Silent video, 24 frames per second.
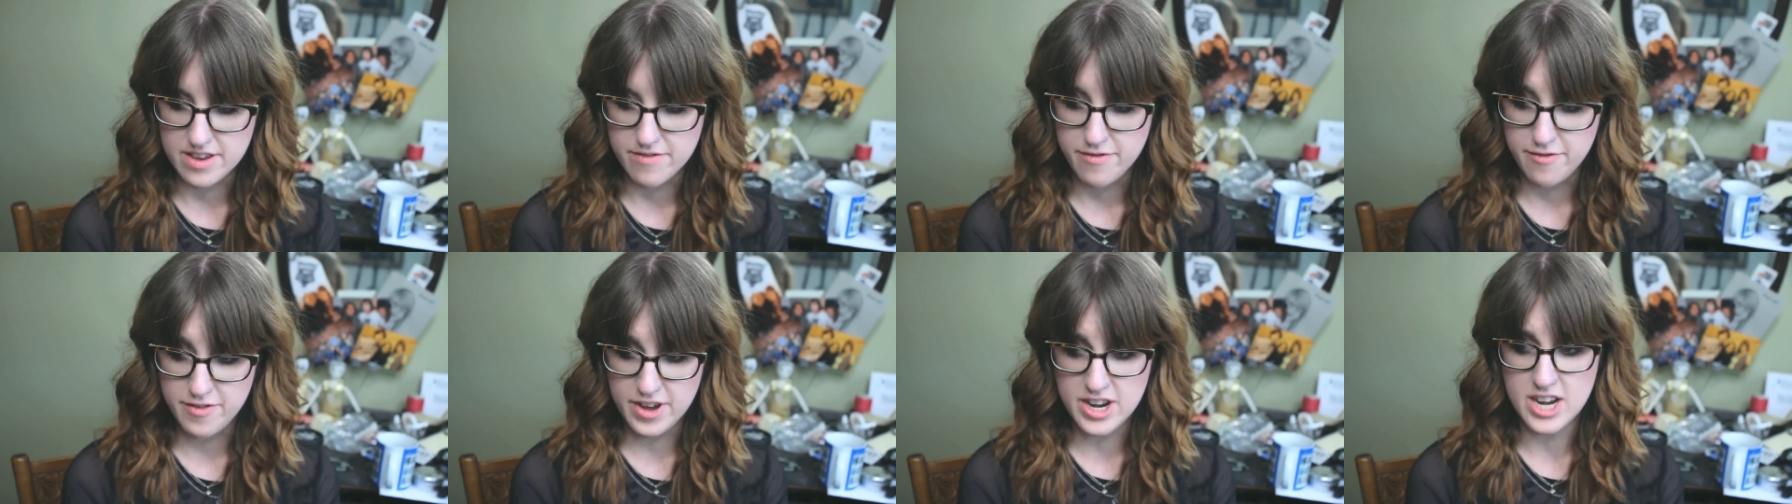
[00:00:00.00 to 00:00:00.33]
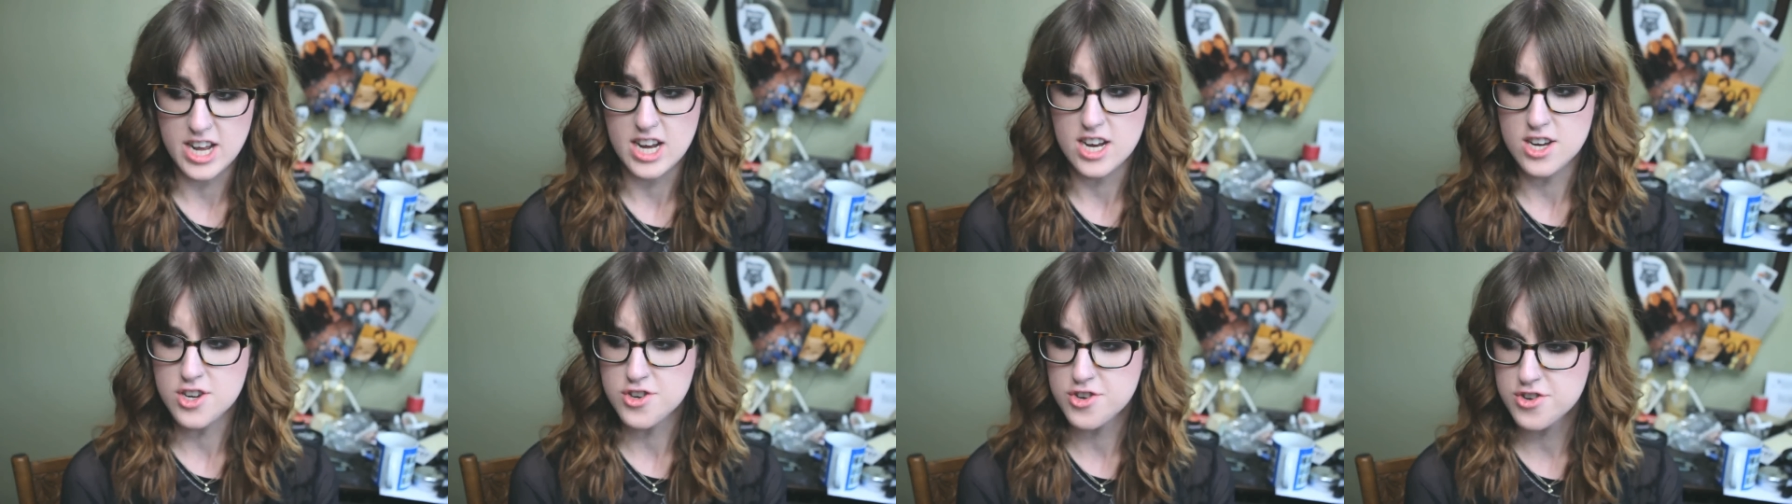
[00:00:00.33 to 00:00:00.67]

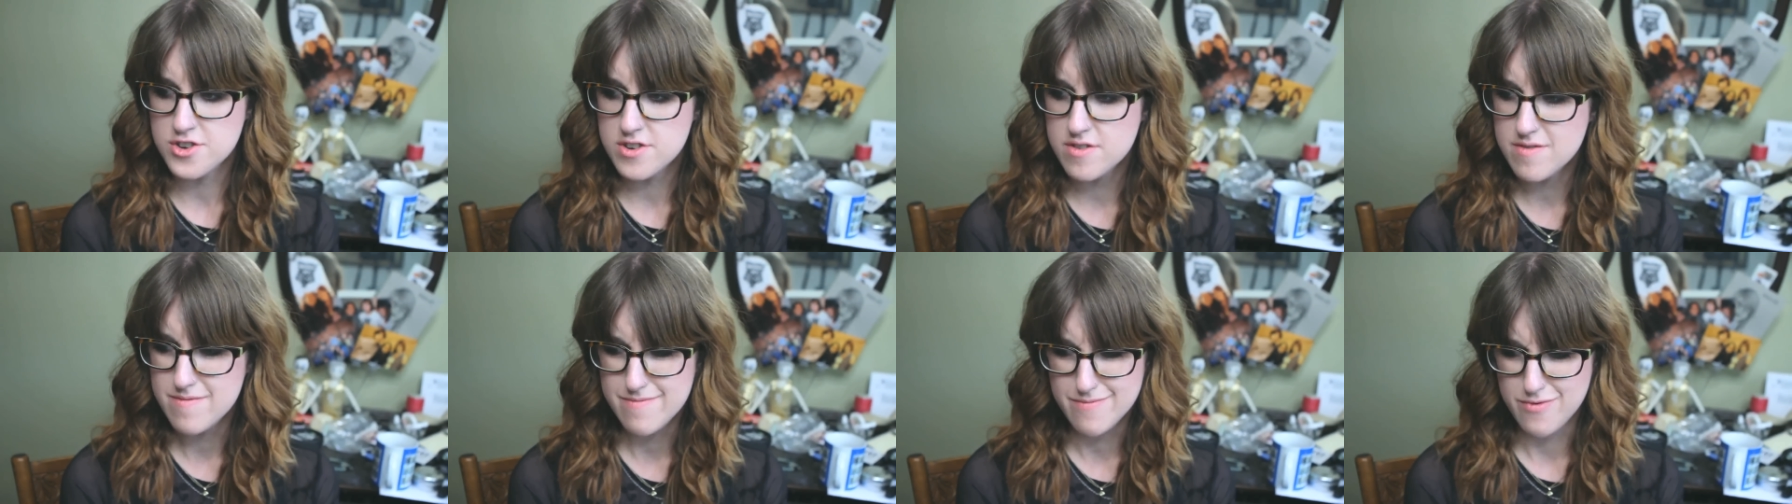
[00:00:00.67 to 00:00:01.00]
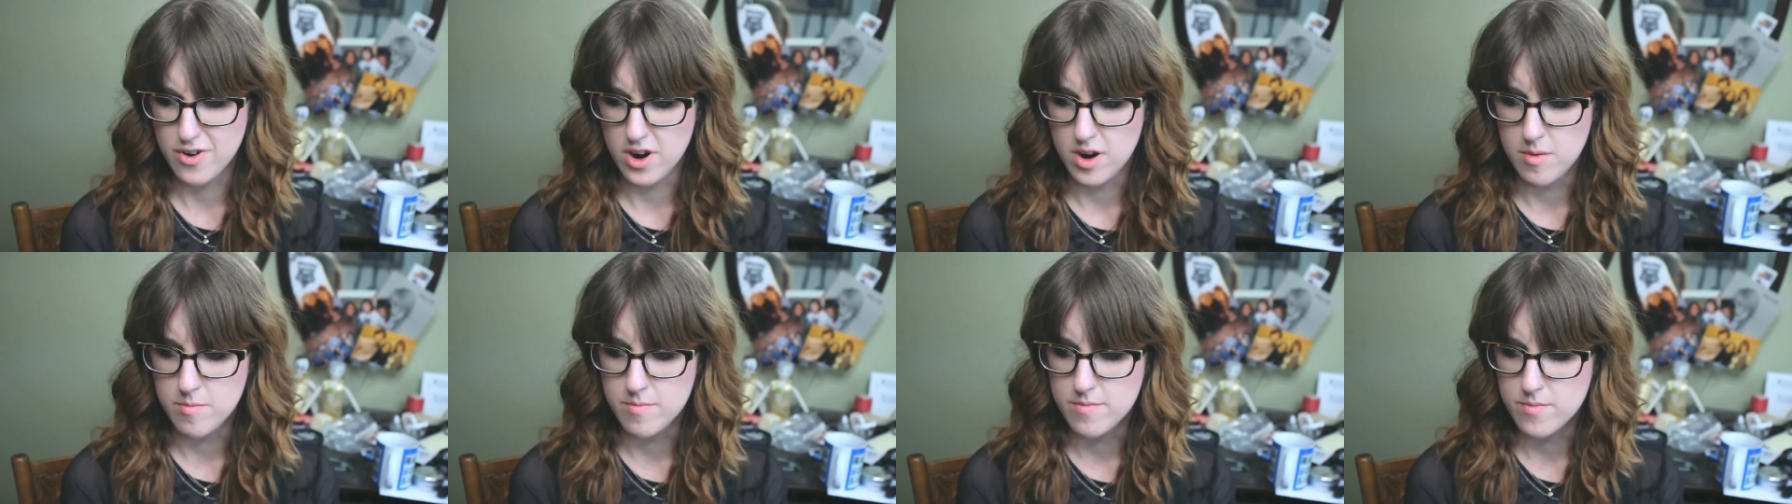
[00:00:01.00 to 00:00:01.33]
finished
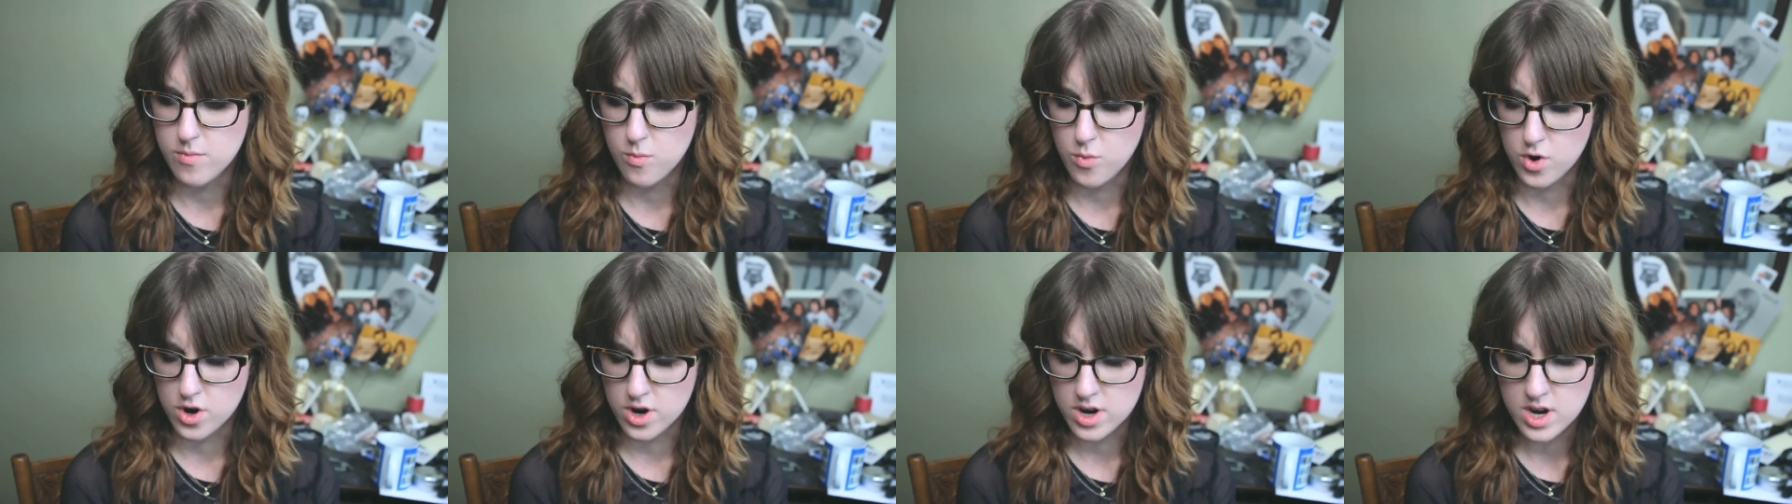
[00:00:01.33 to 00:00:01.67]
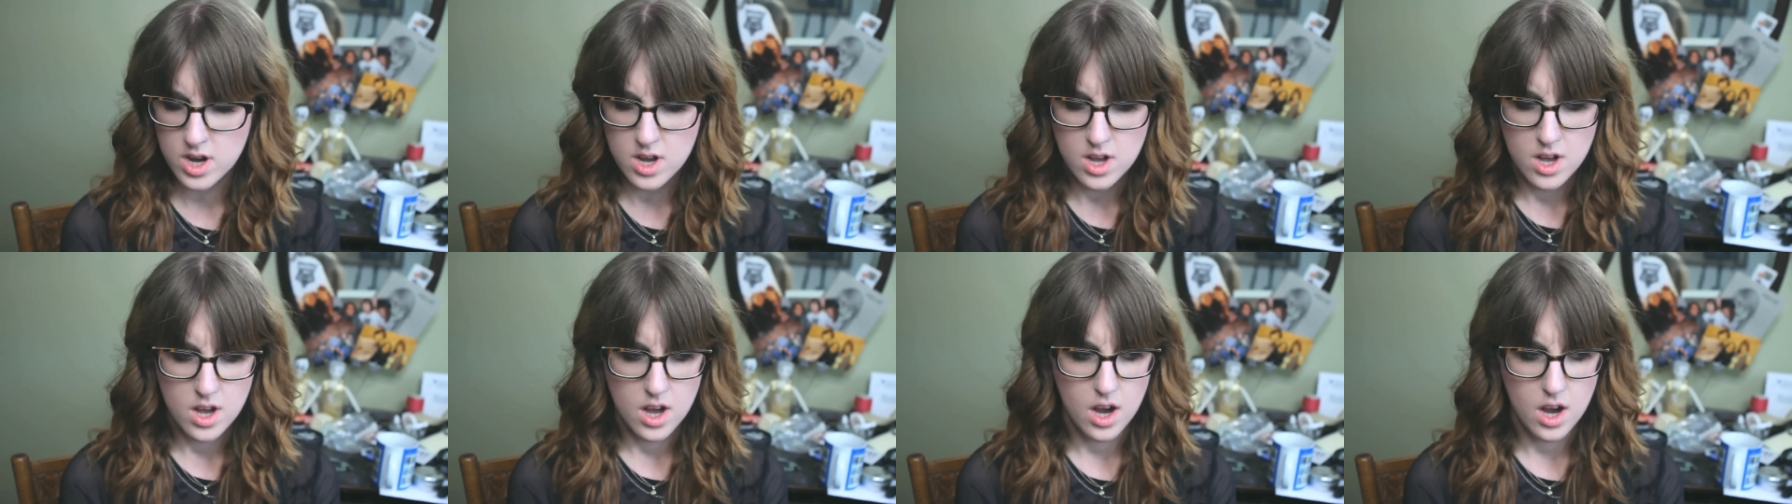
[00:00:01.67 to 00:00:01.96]
from work.